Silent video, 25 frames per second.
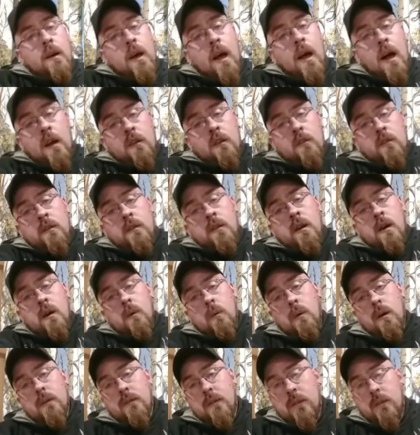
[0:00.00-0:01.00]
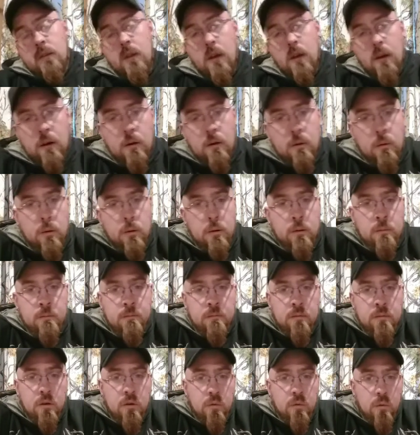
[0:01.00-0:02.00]
guys, you know what to do.
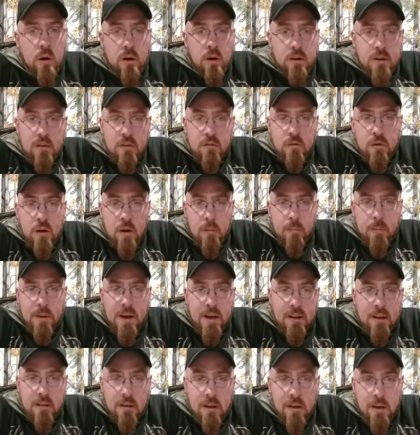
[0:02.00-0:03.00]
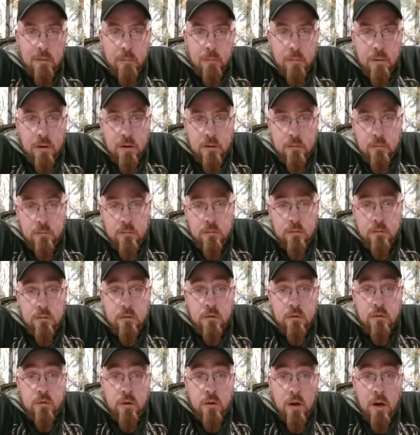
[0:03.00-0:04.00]
Karate chop that like button.
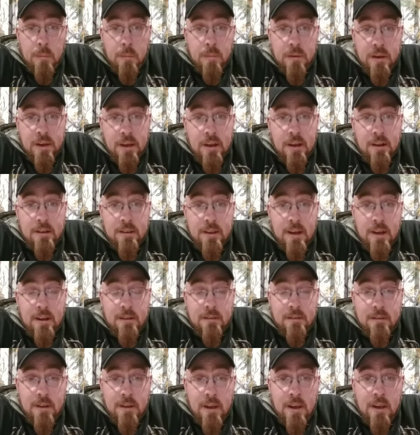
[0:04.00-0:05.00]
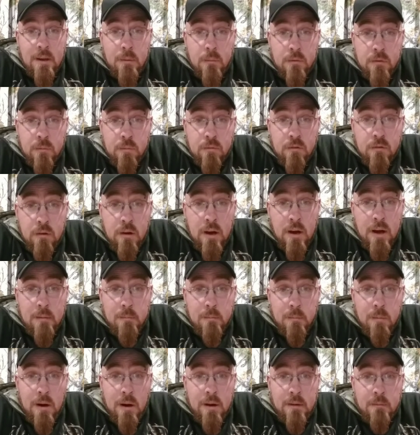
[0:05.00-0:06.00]
Drop kick that damn
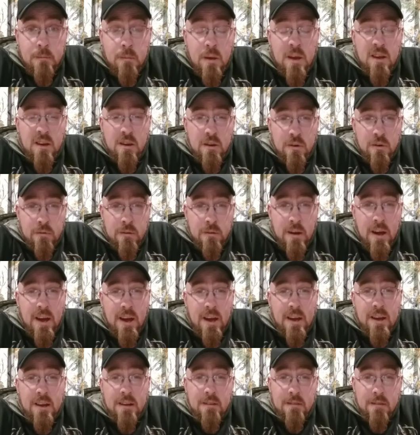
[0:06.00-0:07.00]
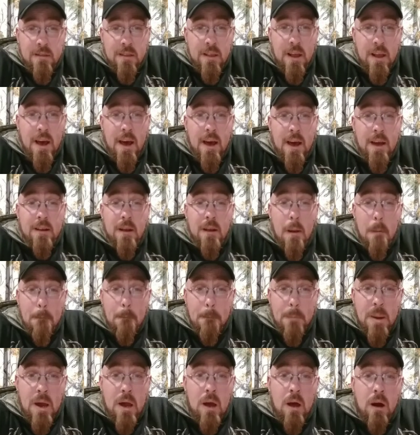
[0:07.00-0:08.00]
subscribe button and crack that
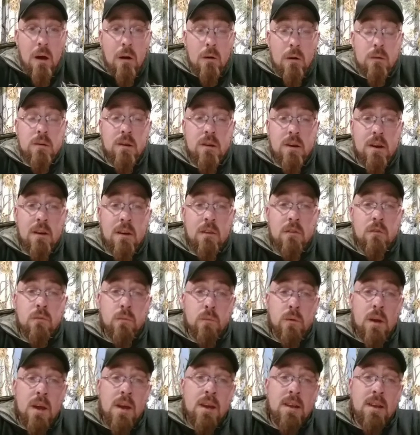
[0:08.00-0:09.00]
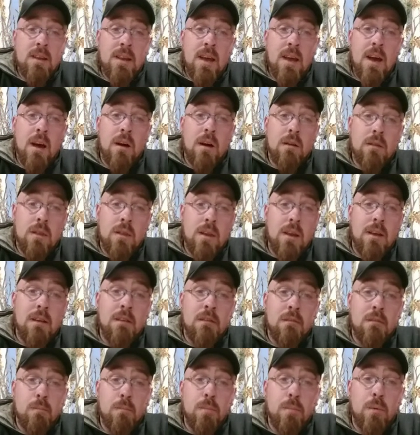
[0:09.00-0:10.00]
bell. Cause right now
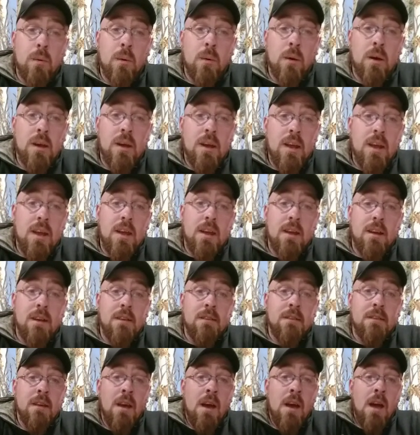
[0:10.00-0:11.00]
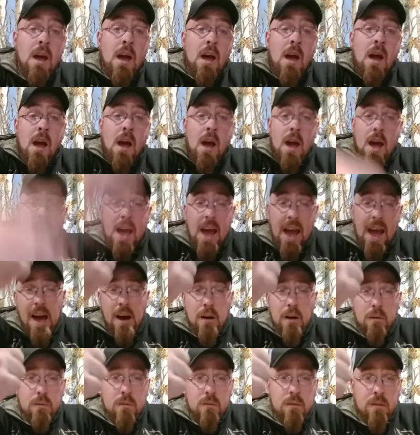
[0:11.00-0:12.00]
this boy is
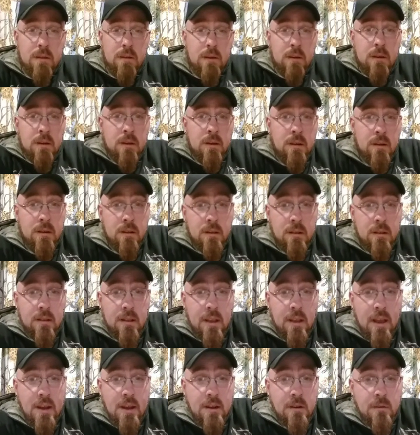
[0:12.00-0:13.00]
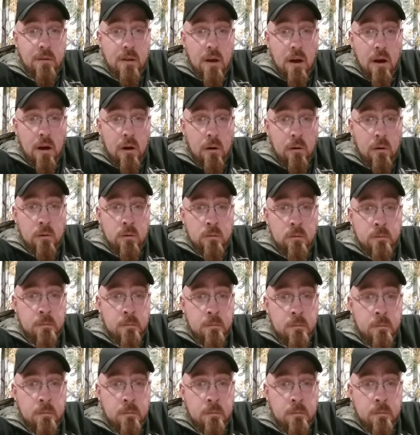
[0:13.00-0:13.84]
out. Later, y'all.